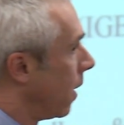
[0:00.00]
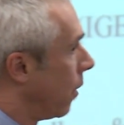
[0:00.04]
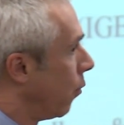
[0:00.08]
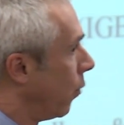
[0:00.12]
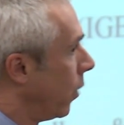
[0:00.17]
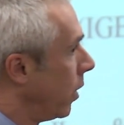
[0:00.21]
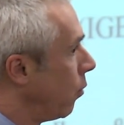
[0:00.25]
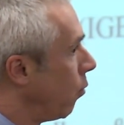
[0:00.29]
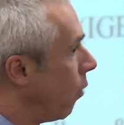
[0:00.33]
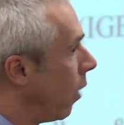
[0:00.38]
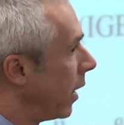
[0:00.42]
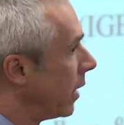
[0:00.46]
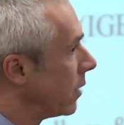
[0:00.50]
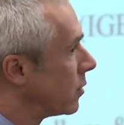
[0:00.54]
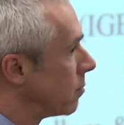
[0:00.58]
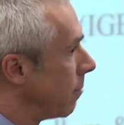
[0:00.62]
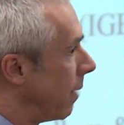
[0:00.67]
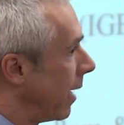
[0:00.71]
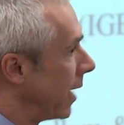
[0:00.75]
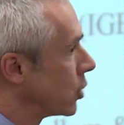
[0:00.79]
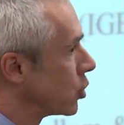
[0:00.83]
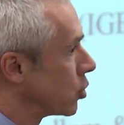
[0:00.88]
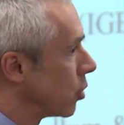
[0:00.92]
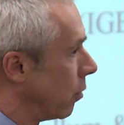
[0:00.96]
we wanted to
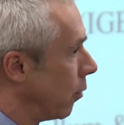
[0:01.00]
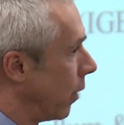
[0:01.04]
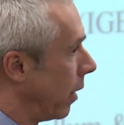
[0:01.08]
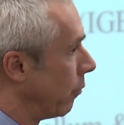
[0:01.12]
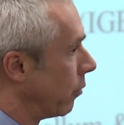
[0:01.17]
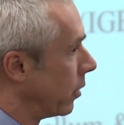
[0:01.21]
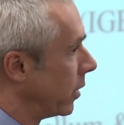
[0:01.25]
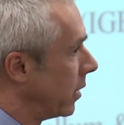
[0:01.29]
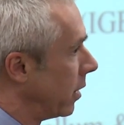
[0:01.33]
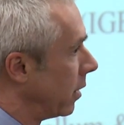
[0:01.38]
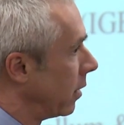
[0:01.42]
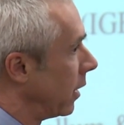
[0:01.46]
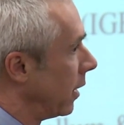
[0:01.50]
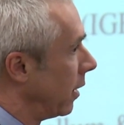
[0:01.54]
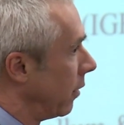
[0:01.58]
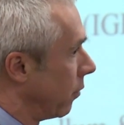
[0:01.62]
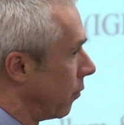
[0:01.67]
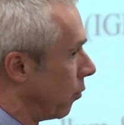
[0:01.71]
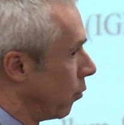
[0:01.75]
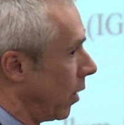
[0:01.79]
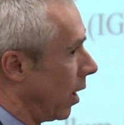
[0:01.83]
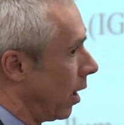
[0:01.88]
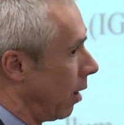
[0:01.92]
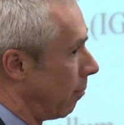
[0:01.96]
make sure we were dealing in
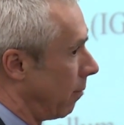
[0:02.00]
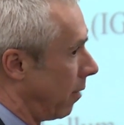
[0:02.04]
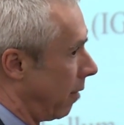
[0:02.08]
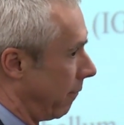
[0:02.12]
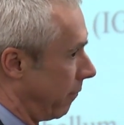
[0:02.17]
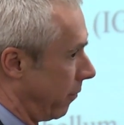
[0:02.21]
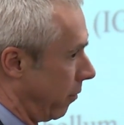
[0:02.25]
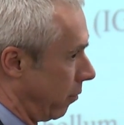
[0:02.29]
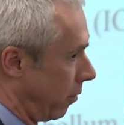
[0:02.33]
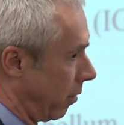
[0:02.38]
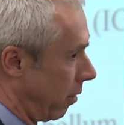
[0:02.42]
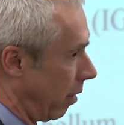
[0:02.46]
the realm of